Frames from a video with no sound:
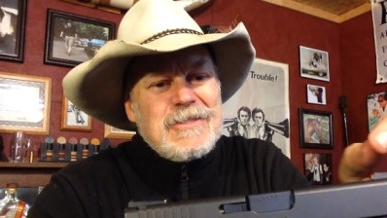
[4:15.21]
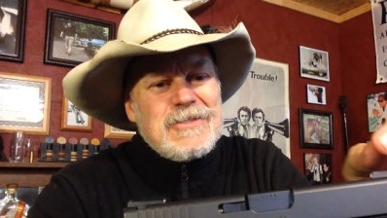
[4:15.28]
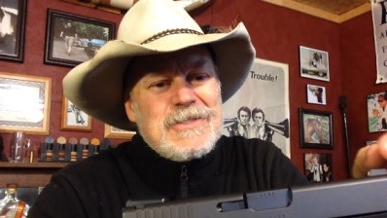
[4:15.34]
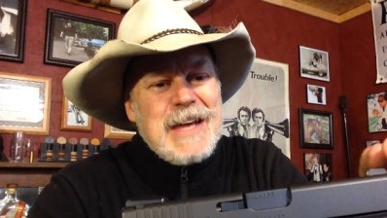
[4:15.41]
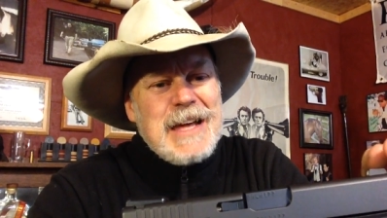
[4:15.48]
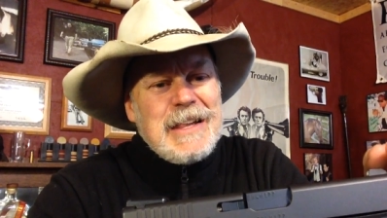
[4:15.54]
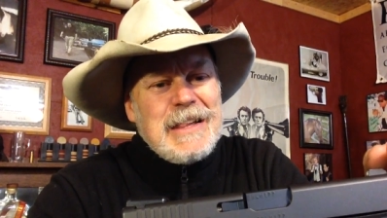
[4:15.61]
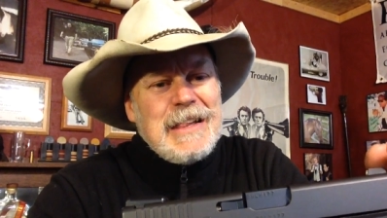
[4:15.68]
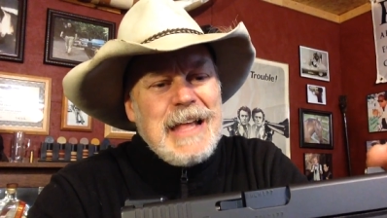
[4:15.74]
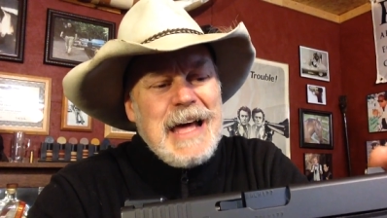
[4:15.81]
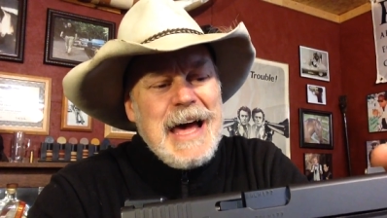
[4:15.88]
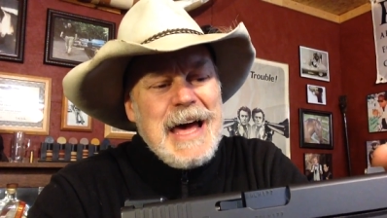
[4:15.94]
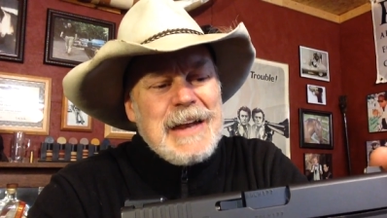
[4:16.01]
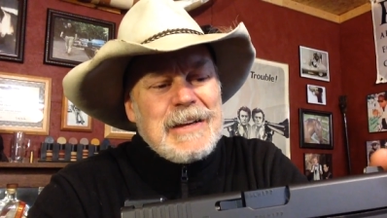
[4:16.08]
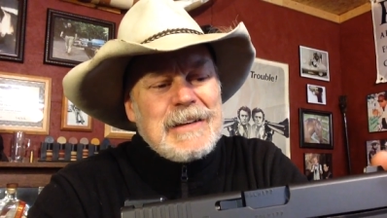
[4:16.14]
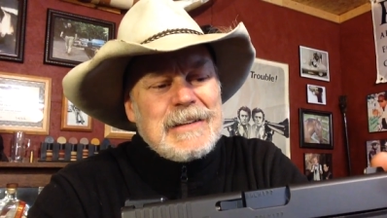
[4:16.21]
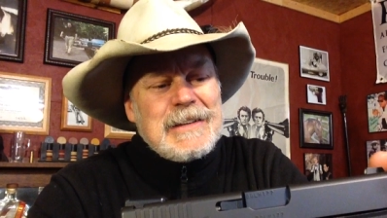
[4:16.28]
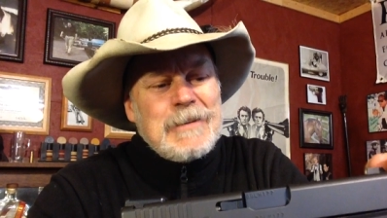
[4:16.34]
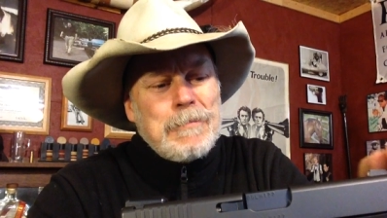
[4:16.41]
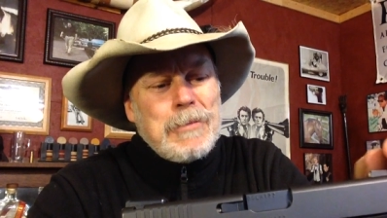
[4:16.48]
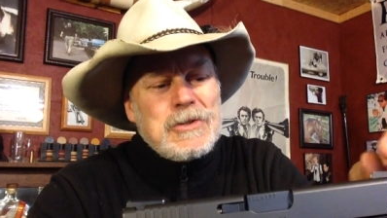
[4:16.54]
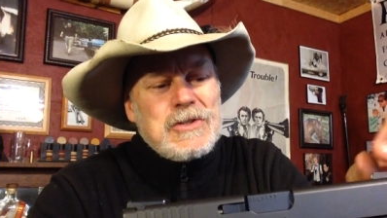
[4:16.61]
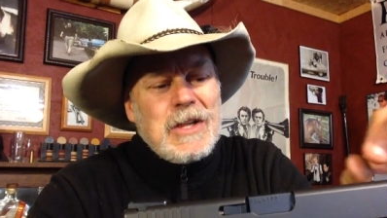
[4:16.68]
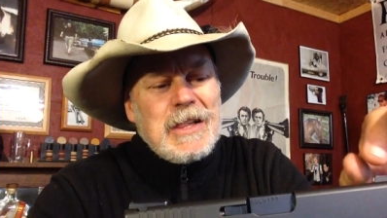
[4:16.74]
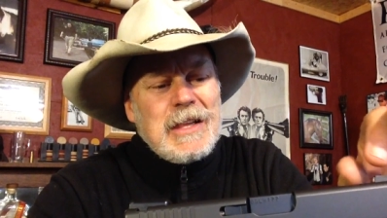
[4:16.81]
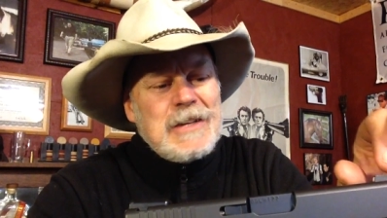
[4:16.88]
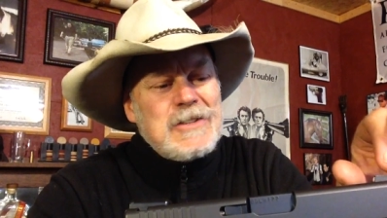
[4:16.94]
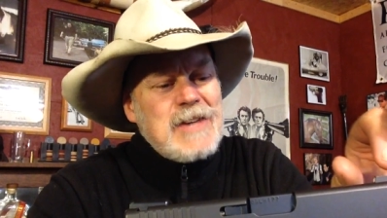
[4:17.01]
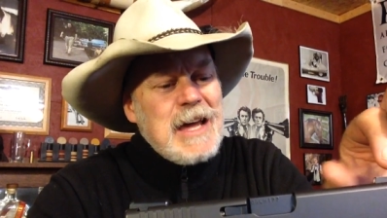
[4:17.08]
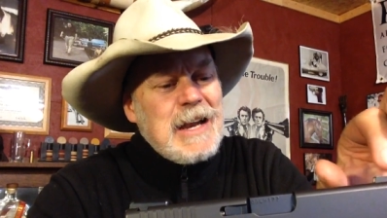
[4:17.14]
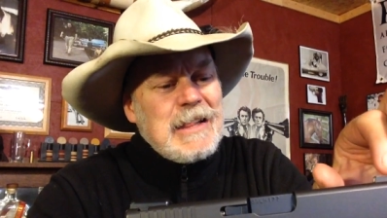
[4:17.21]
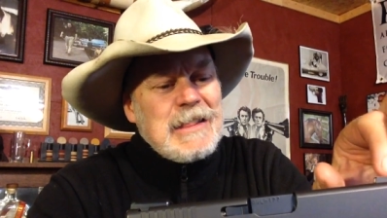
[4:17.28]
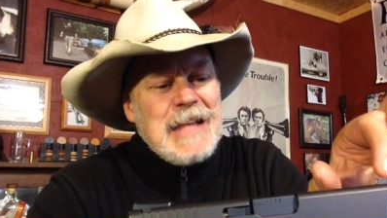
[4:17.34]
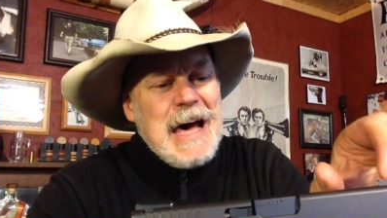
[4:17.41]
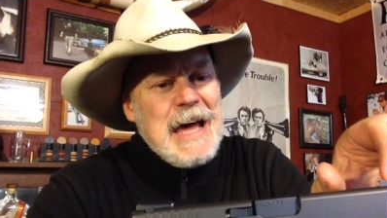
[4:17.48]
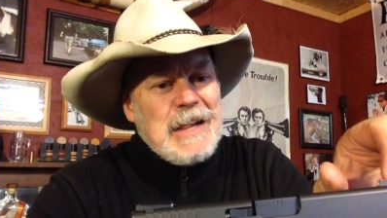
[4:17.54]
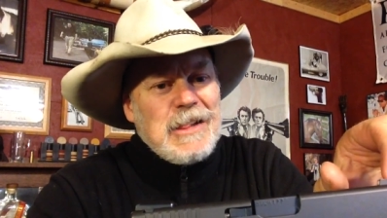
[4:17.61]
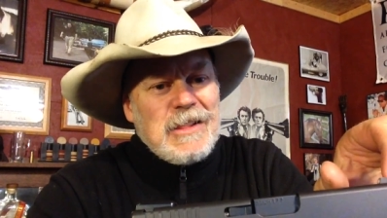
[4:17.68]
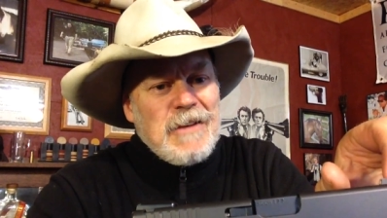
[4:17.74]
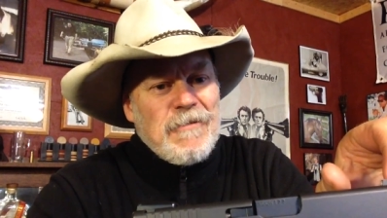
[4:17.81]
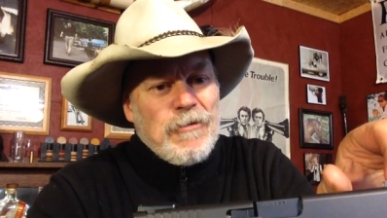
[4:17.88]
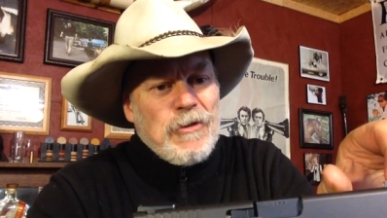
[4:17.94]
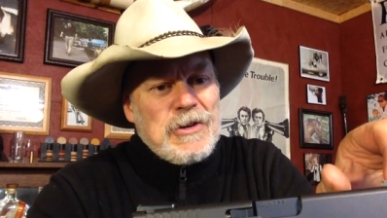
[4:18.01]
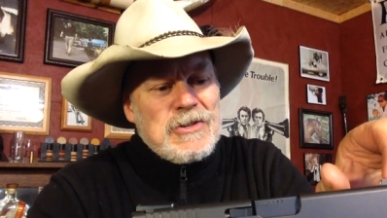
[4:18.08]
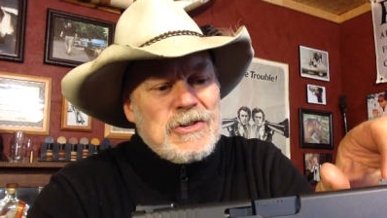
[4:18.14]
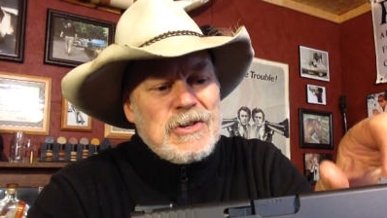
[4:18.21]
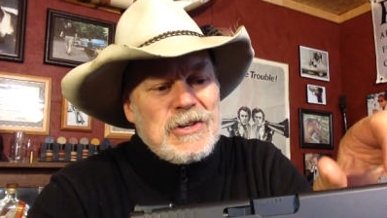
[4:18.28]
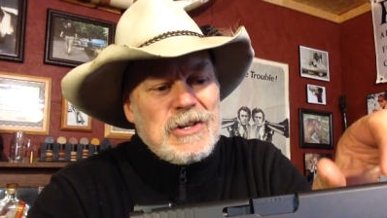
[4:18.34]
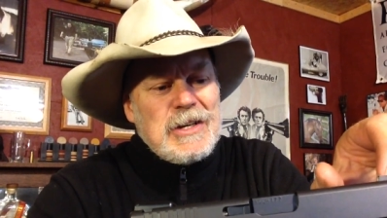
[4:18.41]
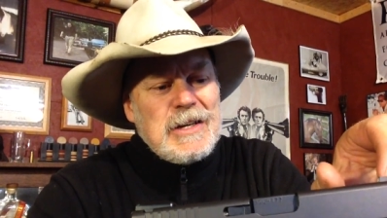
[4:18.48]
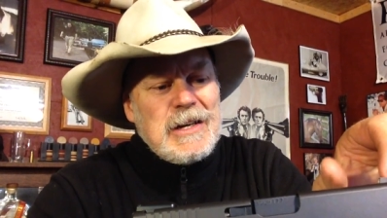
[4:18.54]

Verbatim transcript: there's not a lot of it puts a it's got a lot of leverage